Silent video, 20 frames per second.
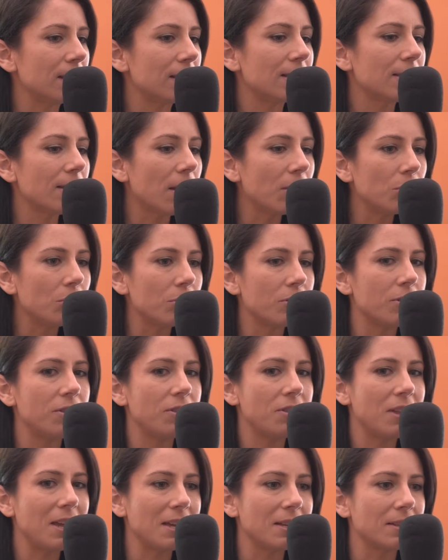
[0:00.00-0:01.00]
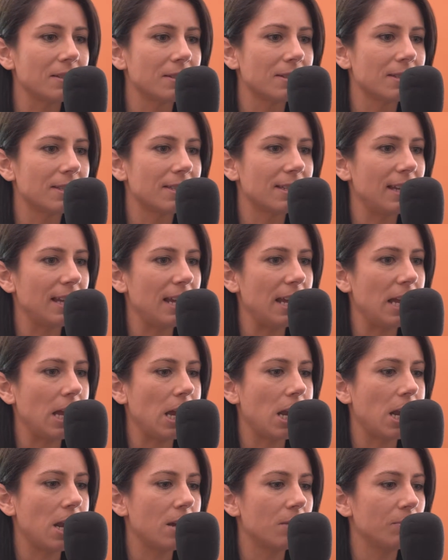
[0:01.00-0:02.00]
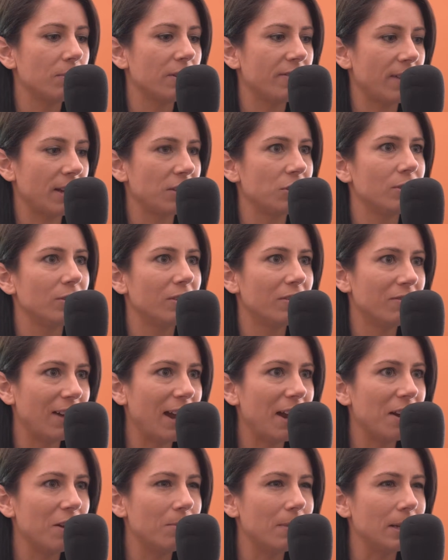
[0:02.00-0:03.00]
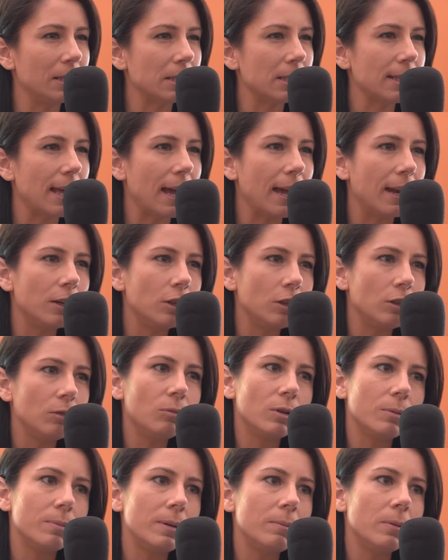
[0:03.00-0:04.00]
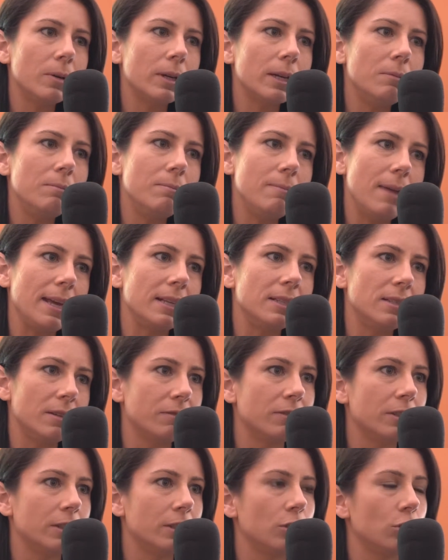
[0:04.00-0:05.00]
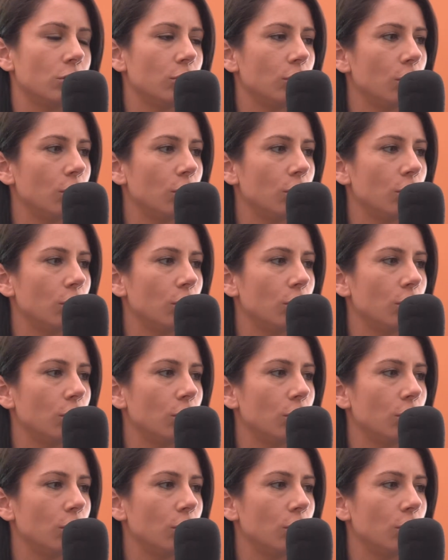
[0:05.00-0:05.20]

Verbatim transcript: subtle things in professional environments that sure. where people can make different